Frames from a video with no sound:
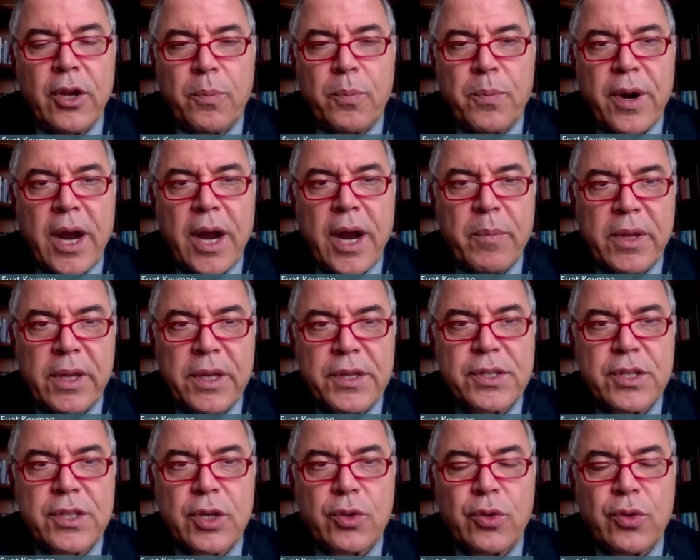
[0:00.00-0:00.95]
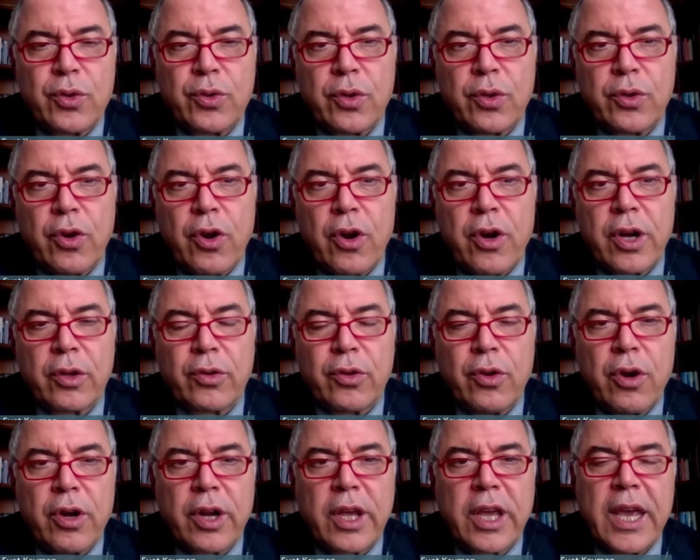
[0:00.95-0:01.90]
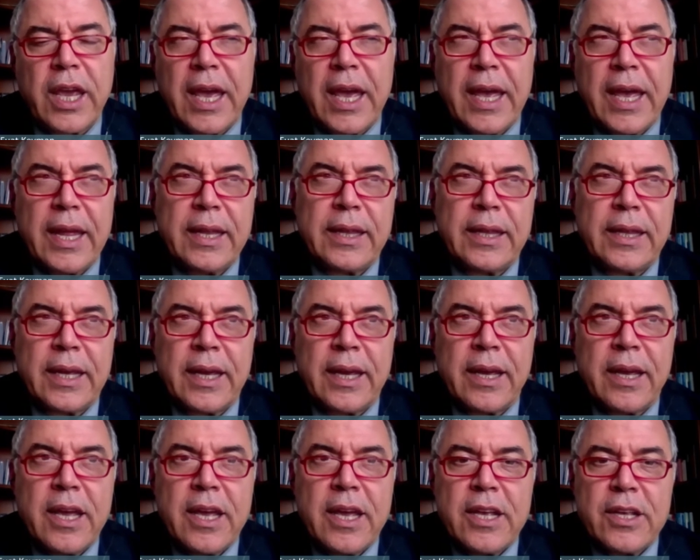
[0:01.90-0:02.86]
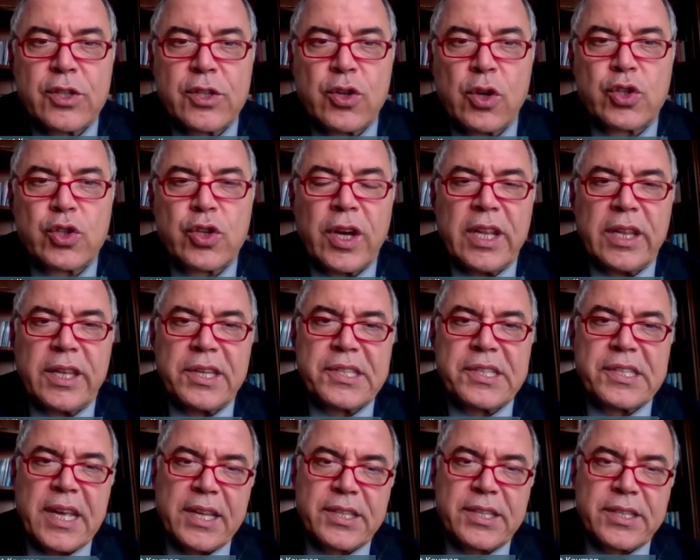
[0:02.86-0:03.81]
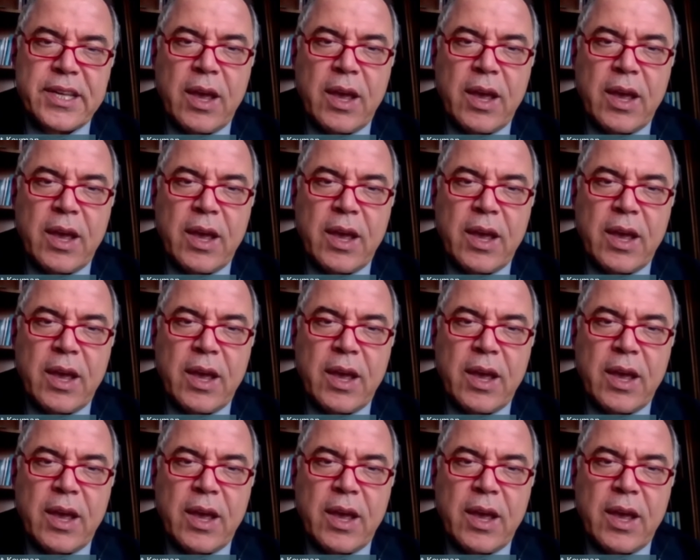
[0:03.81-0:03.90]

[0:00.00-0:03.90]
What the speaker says: Prime Minister to Turkey, and so in this sense,